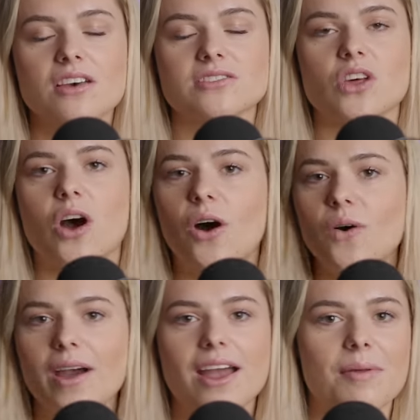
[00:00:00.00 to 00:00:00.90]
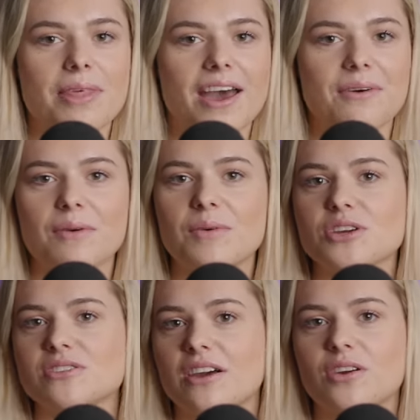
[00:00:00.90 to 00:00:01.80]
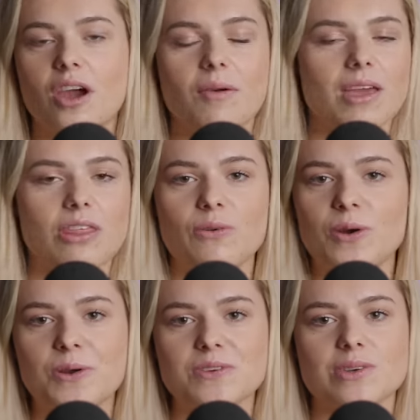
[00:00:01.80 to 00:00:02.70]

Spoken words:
So the whole way up there, we were just like going through.